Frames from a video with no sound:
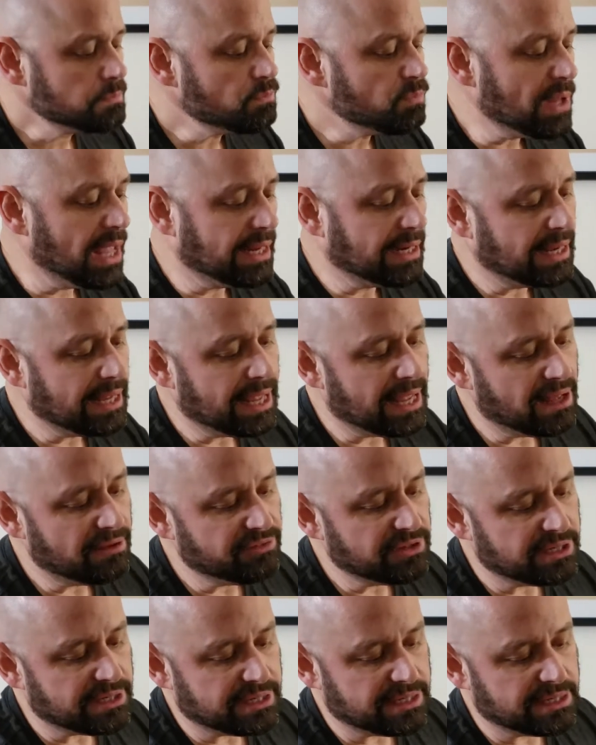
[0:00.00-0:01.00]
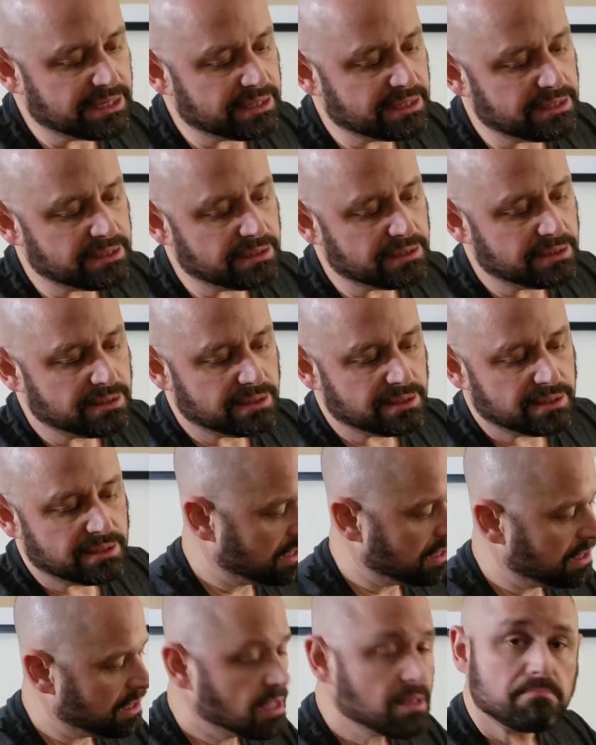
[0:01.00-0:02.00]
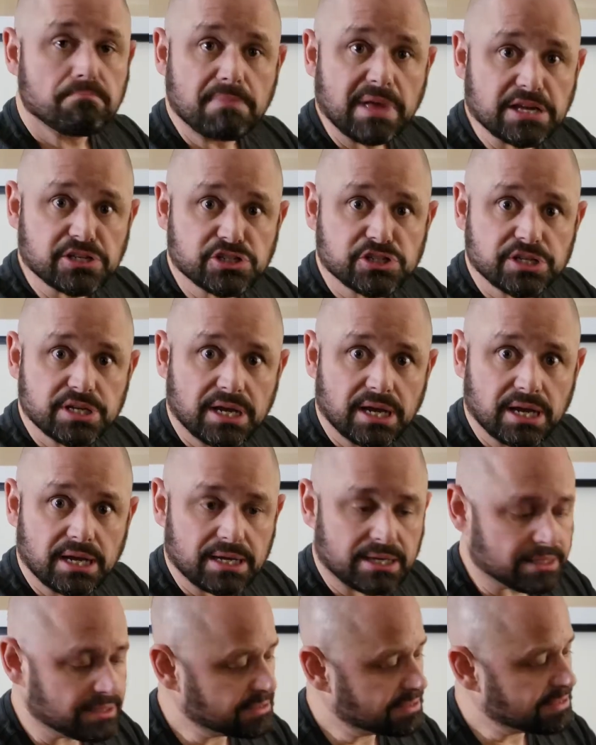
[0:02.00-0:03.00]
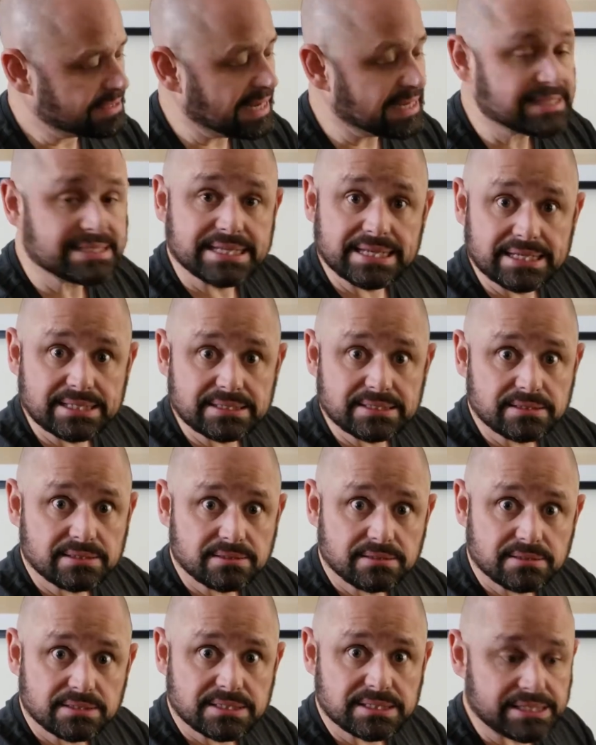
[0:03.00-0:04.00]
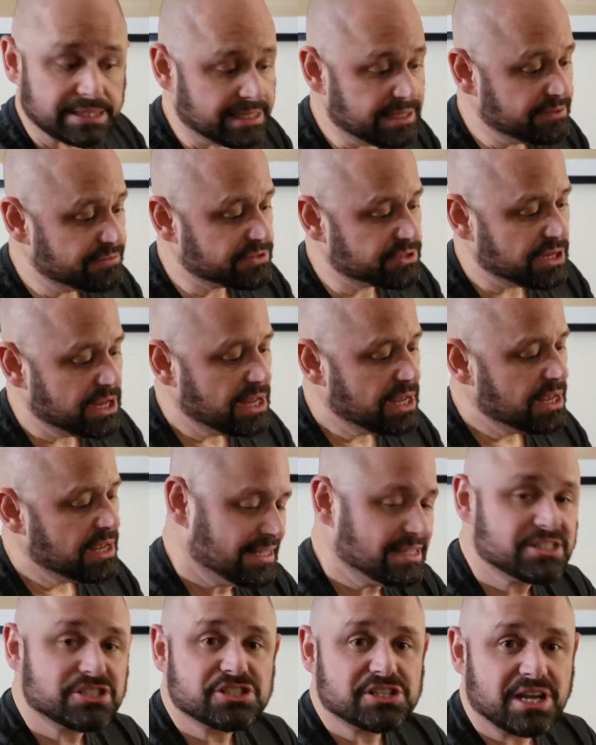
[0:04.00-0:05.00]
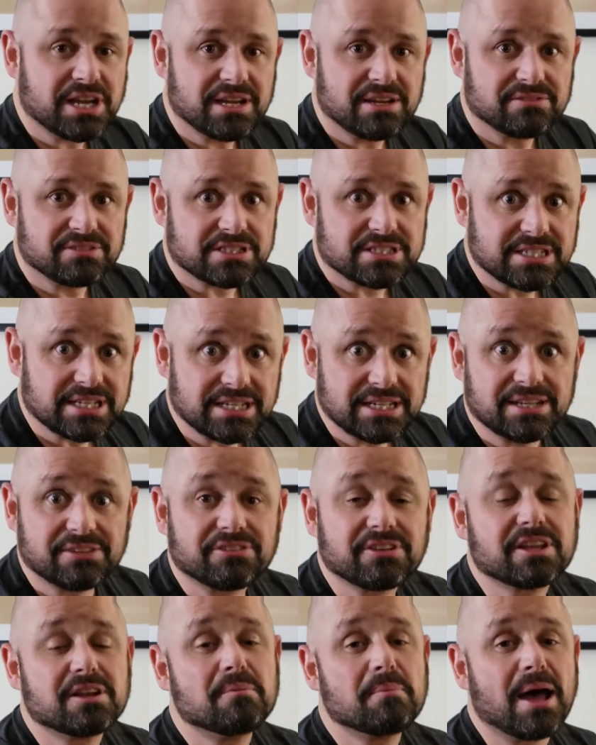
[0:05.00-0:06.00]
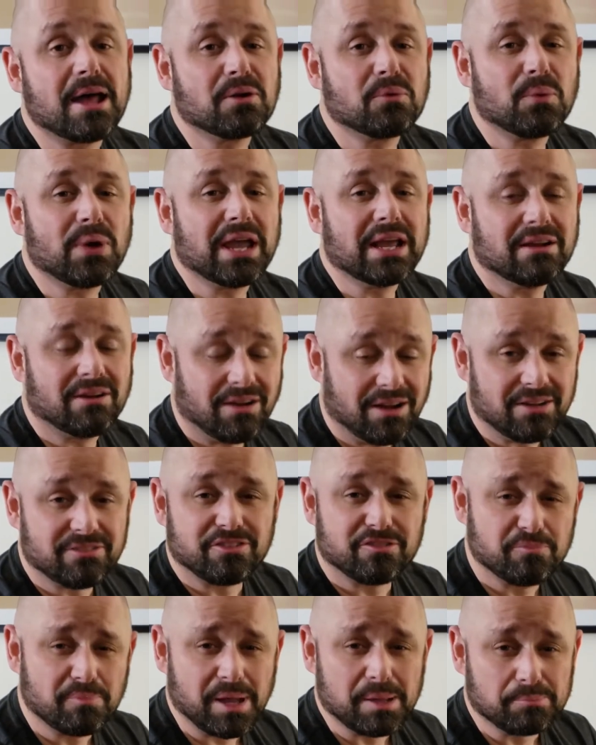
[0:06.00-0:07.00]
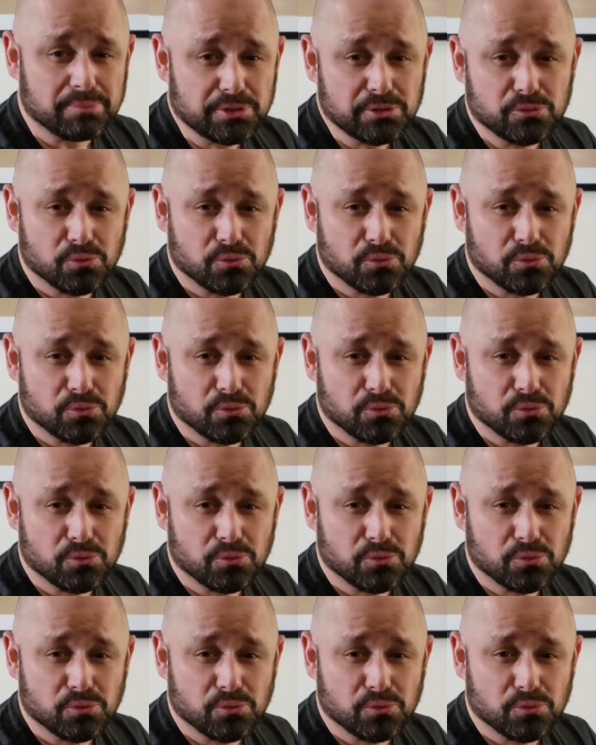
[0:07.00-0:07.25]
and I have it in mesh snakeskin sleeves. This shaved a significant amount of weight off of my blue